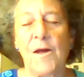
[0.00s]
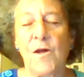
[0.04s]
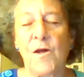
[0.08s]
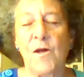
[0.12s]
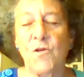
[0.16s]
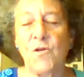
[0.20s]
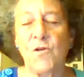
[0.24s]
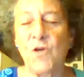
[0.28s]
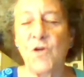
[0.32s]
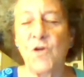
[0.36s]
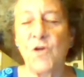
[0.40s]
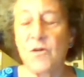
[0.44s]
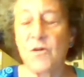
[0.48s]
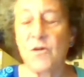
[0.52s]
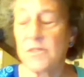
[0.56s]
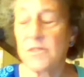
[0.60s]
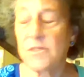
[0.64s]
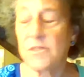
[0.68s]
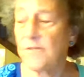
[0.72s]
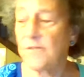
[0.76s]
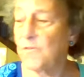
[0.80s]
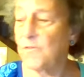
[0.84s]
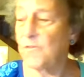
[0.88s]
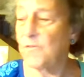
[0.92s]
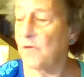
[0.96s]
Notice
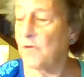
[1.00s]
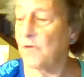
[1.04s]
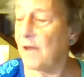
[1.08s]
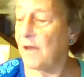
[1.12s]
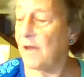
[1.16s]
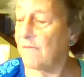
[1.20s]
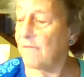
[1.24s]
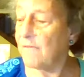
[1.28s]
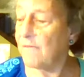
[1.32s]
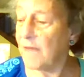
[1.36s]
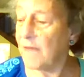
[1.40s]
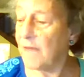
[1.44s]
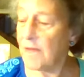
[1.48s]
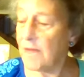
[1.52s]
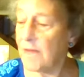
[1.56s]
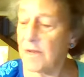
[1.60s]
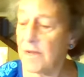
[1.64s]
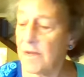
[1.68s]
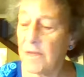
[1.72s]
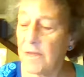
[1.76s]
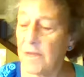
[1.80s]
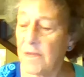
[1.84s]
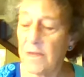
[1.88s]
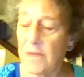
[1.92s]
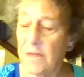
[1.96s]
if you have
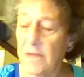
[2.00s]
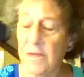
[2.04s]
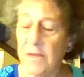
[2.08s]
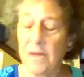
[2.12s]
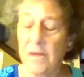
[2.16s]
any